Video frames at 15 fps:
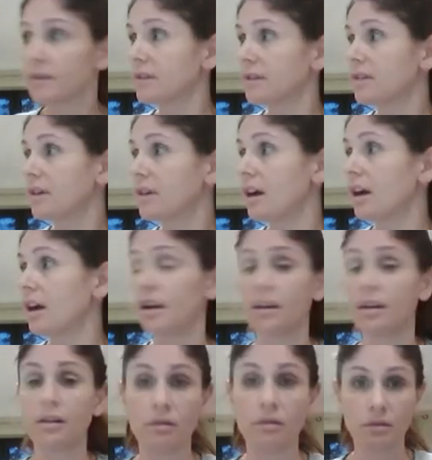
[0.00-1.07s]

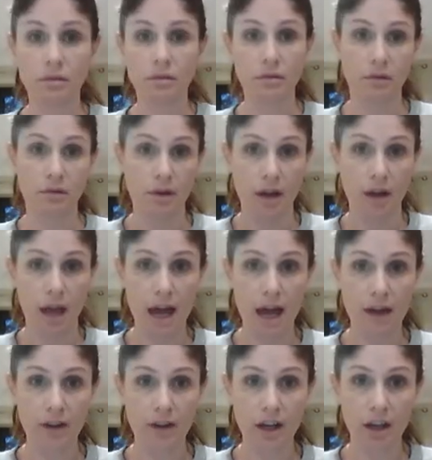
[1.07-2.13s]
So
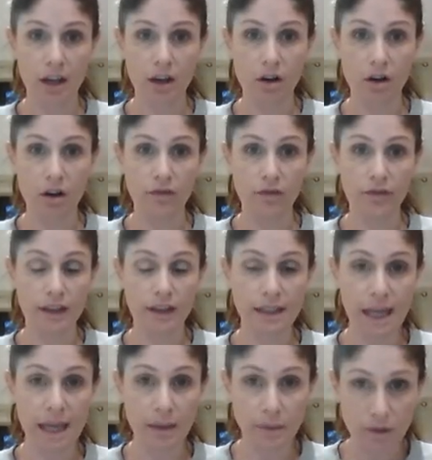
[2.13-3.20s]
have a look on the
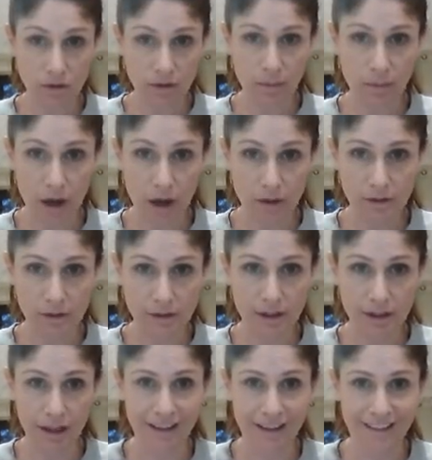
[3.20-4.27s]
tapestry
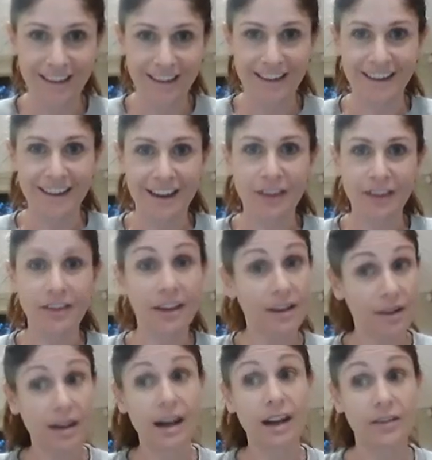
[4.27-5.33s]
post. I think
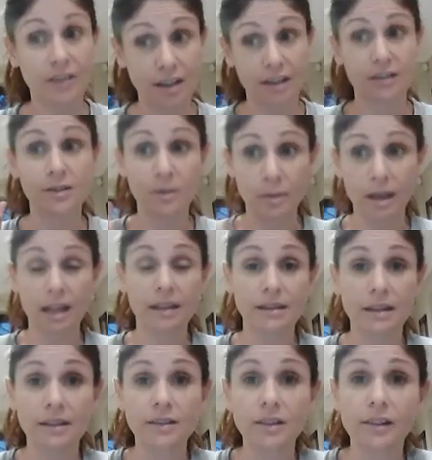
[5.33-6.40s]
I'm going to have to go and sort my kids
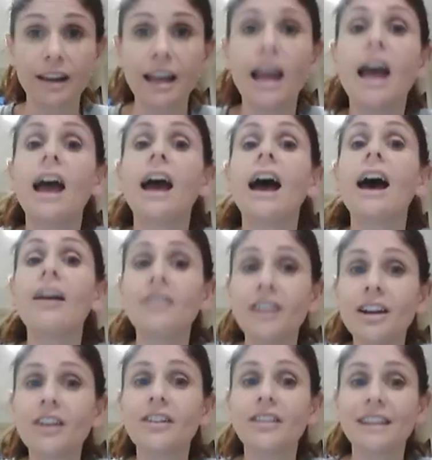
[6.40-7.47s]
out, sorry. Have a
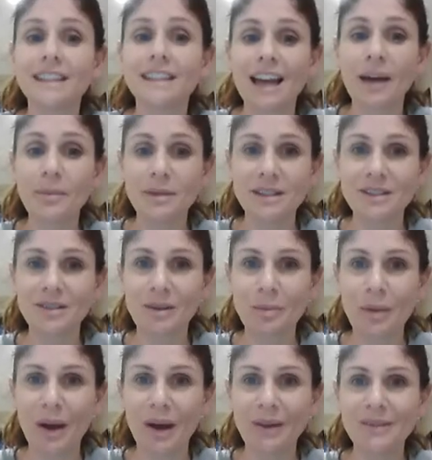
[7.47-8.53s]
look on the tapestry
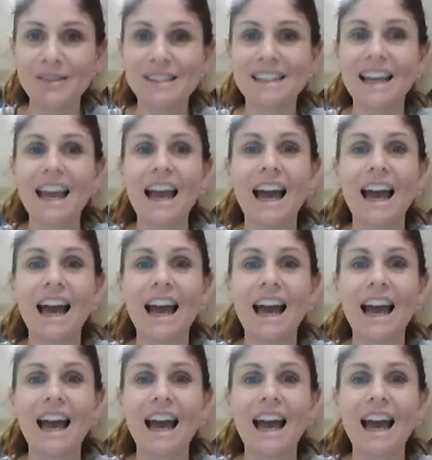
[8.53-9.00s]
post.